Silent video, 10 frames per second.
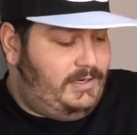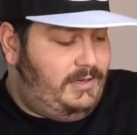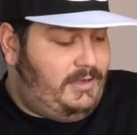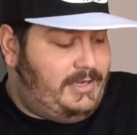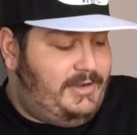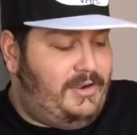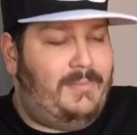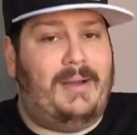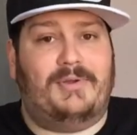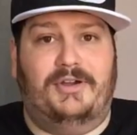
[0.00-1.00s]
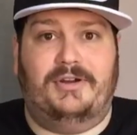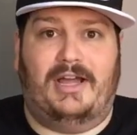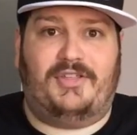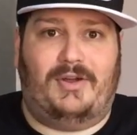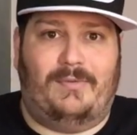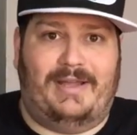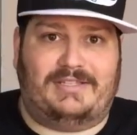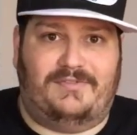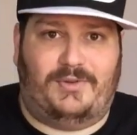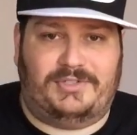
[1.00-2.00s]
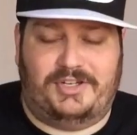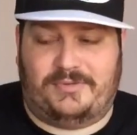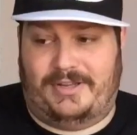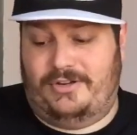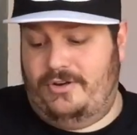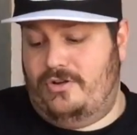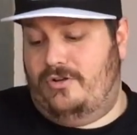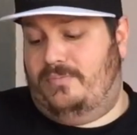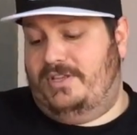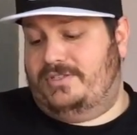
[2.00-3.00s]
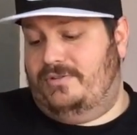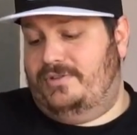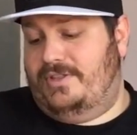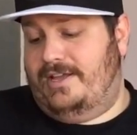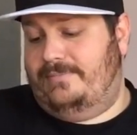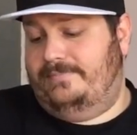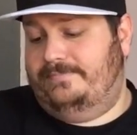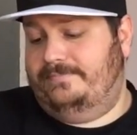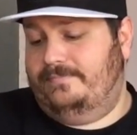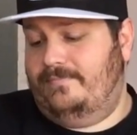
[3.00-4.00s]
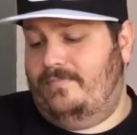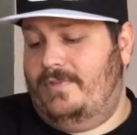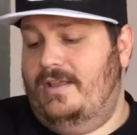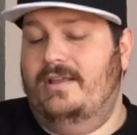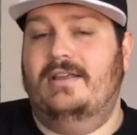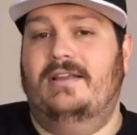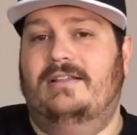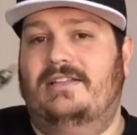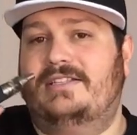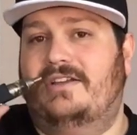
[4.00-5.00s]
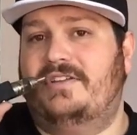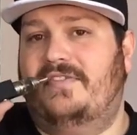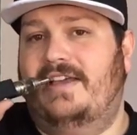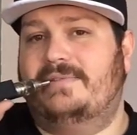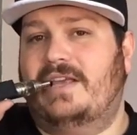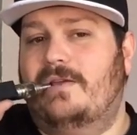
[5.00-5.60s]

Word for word: Okay, no, I'm, I'm good. I thought I went back to voltage. I'm like, no, please don't do that. Let's see how she vapes.